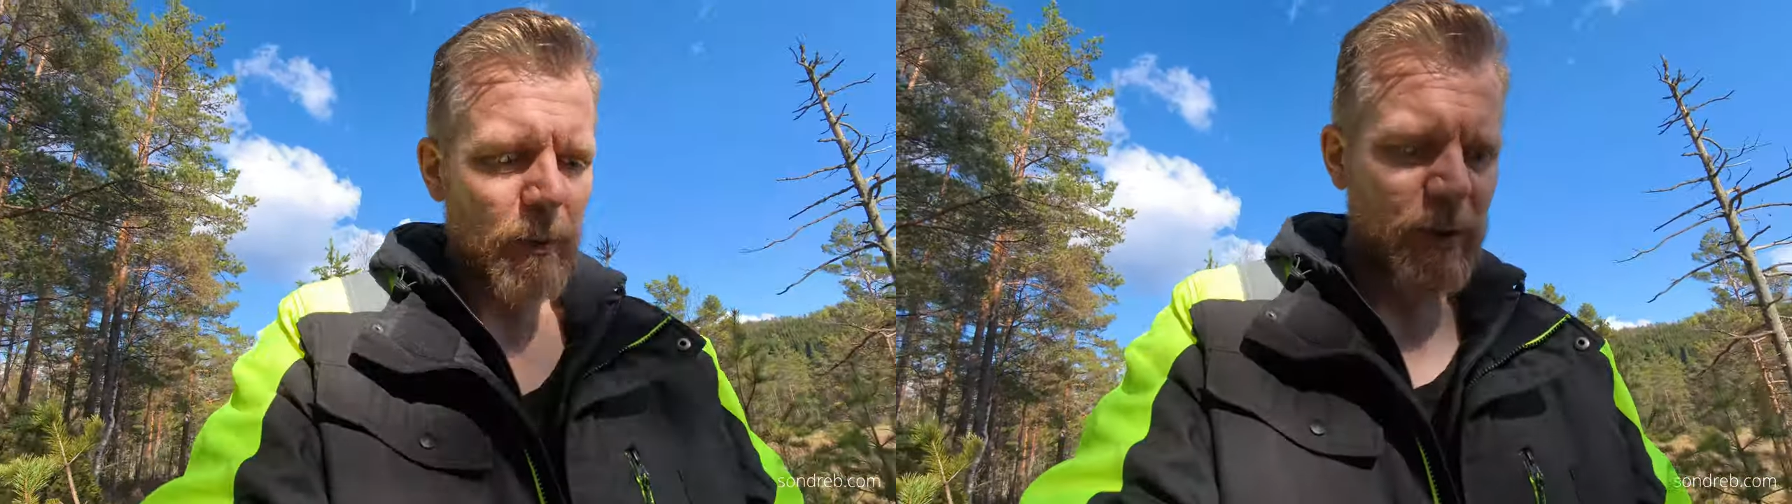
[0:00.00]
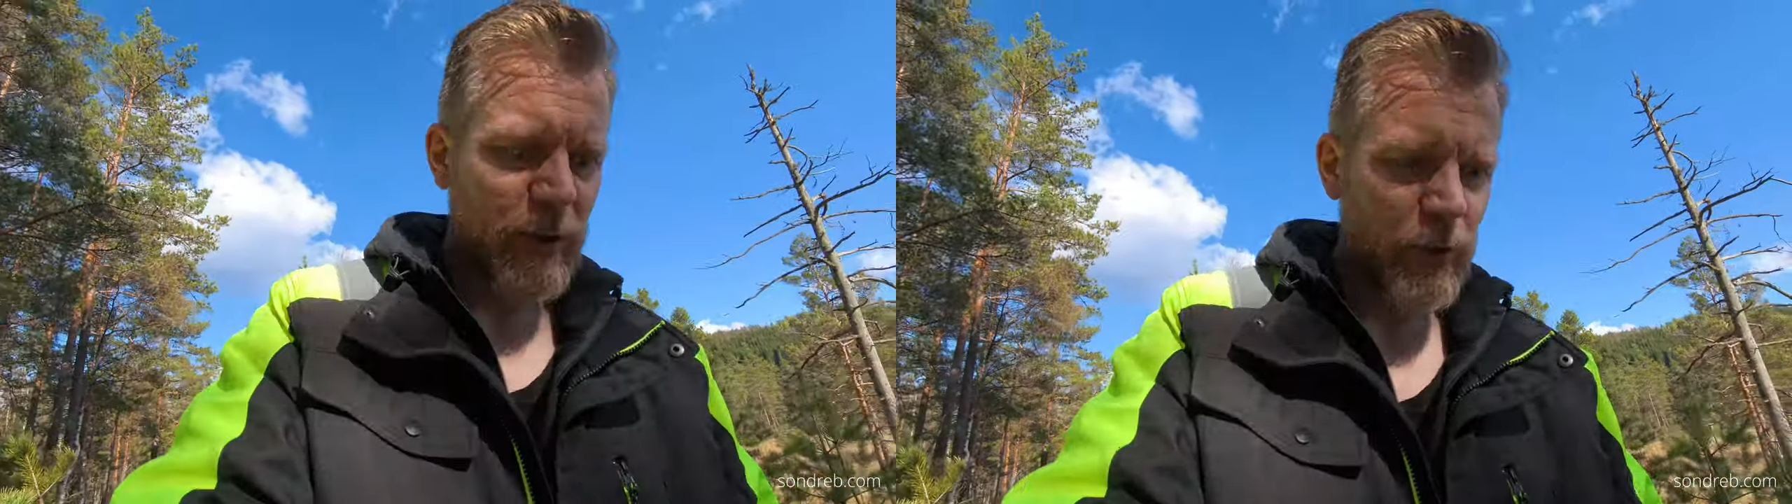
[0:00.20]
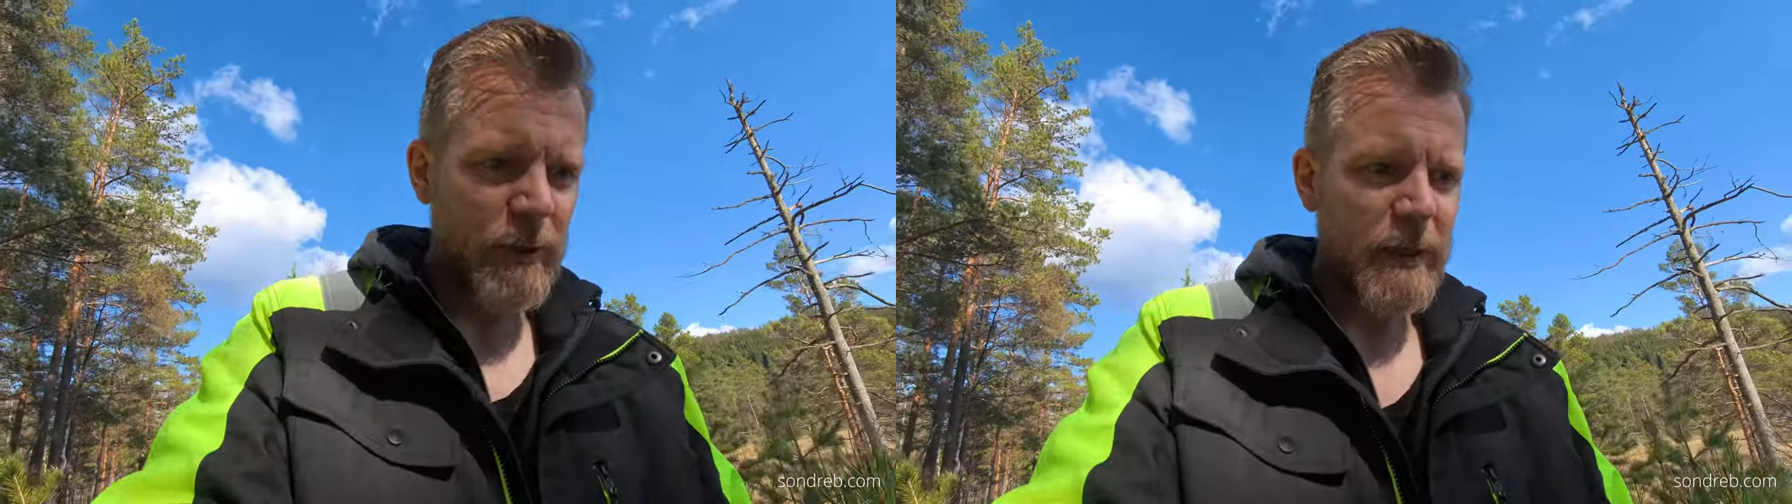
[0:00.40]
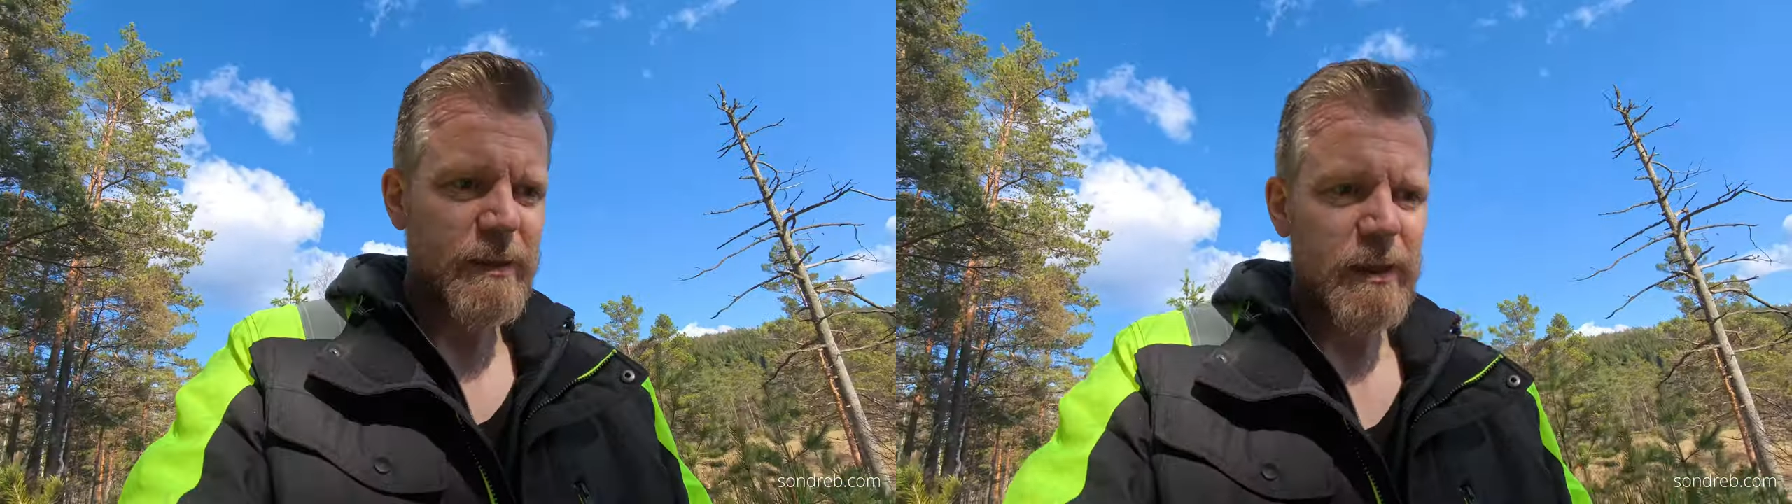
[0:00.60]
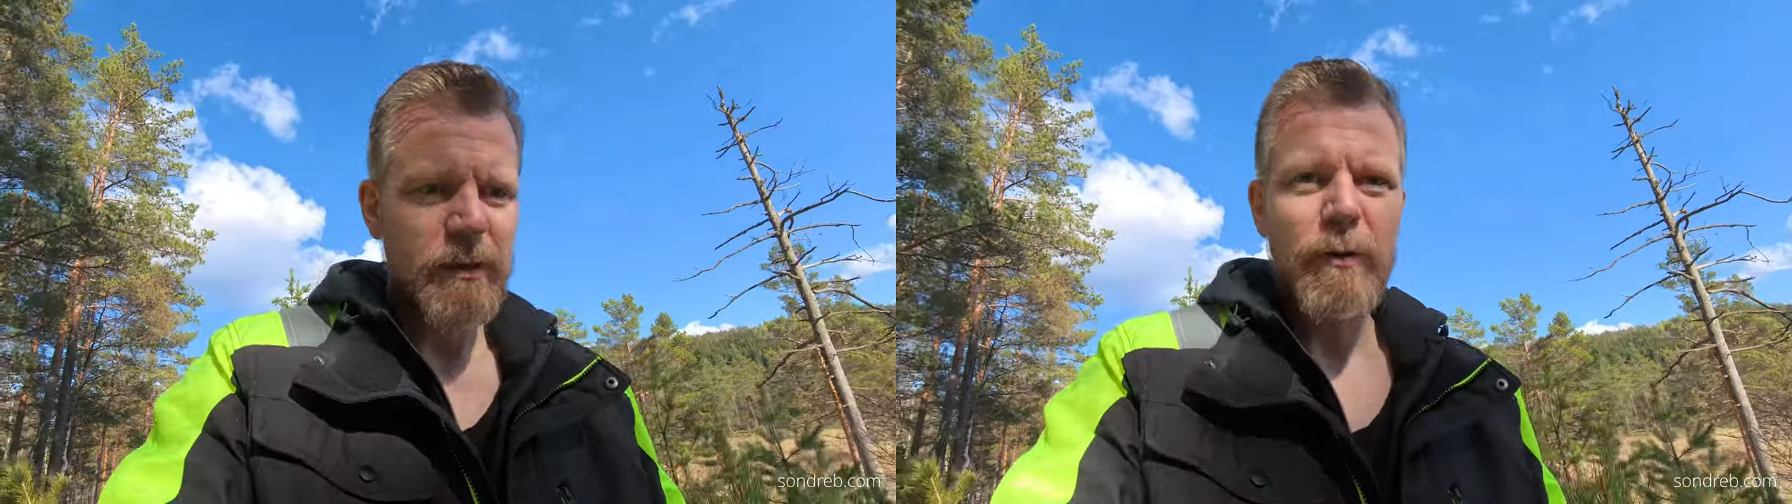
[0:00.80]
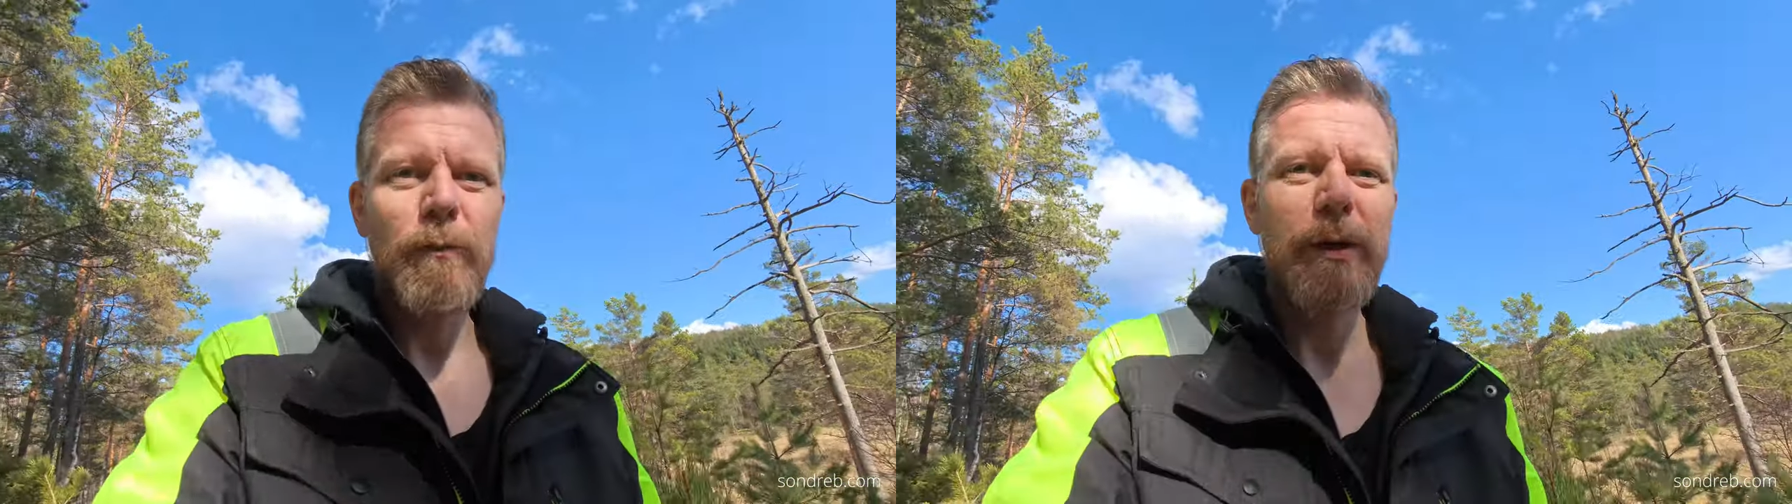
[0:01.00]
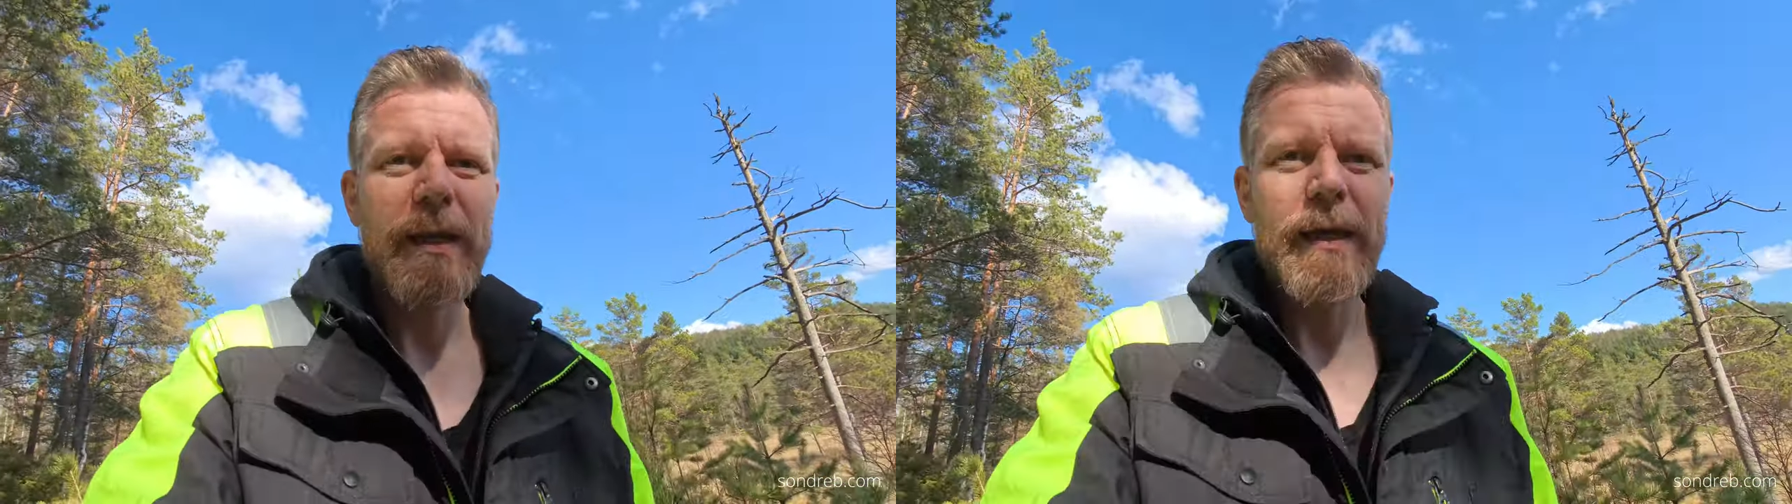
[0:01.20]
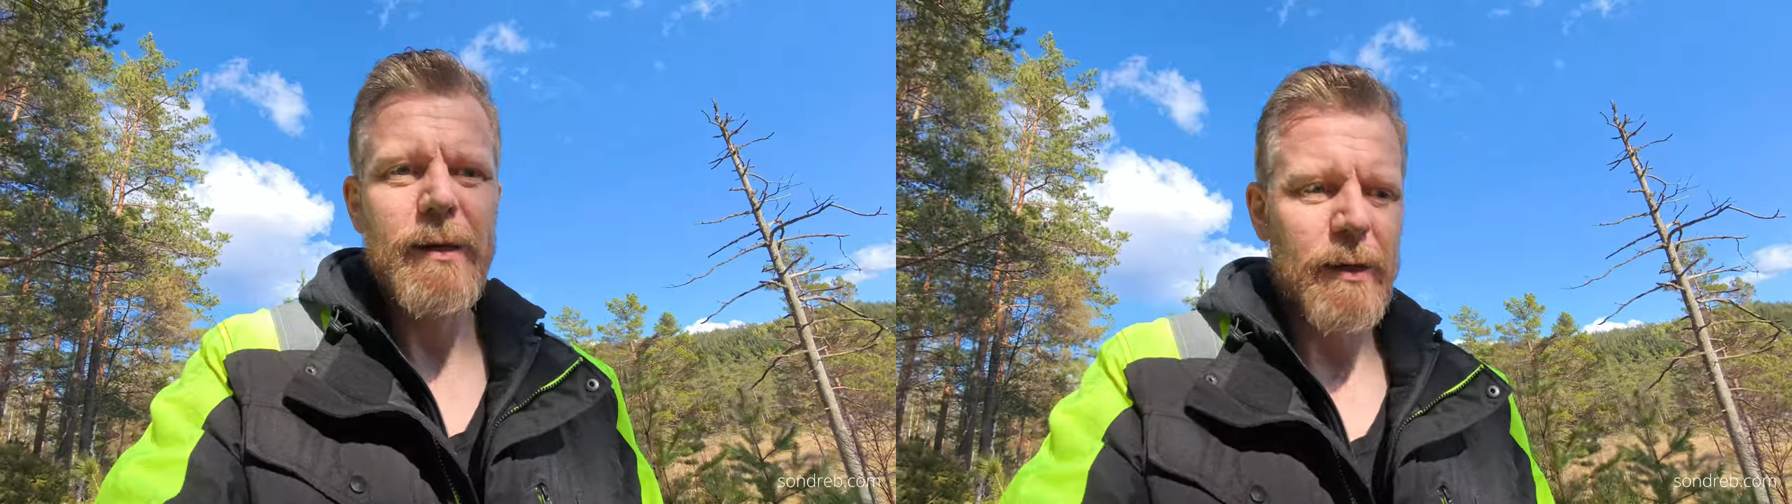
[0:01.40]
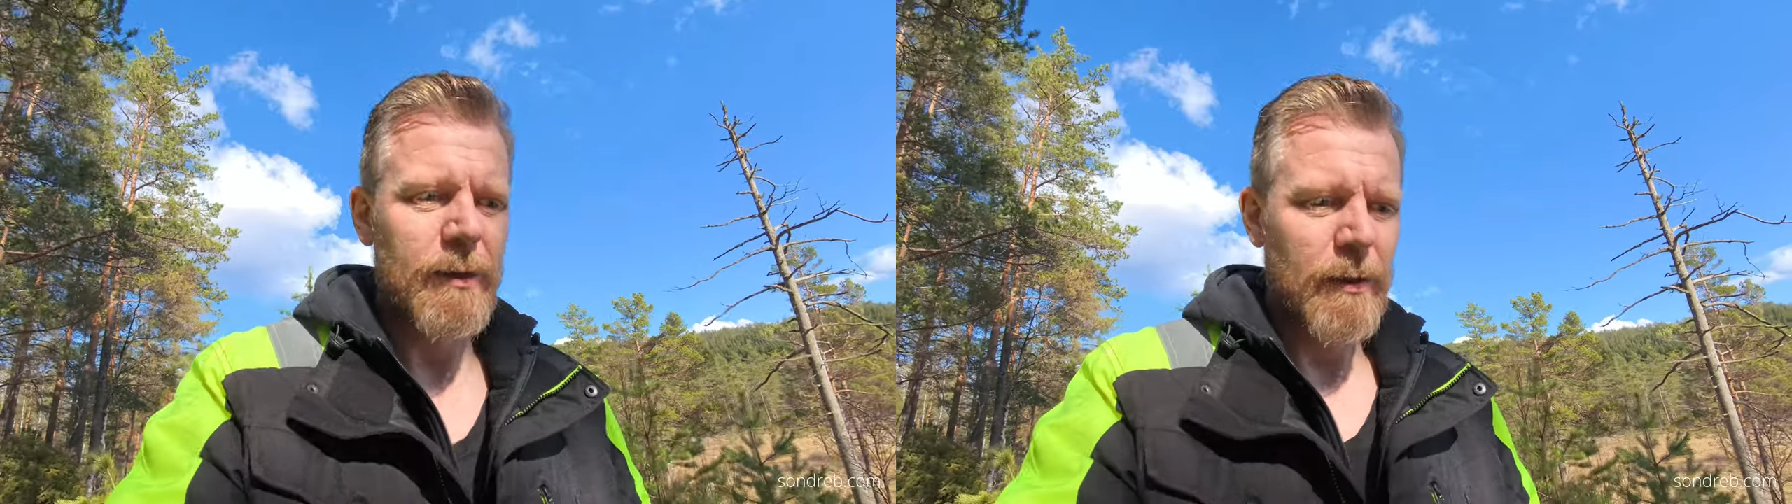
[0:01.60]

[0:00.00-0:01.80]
opportunities that you would need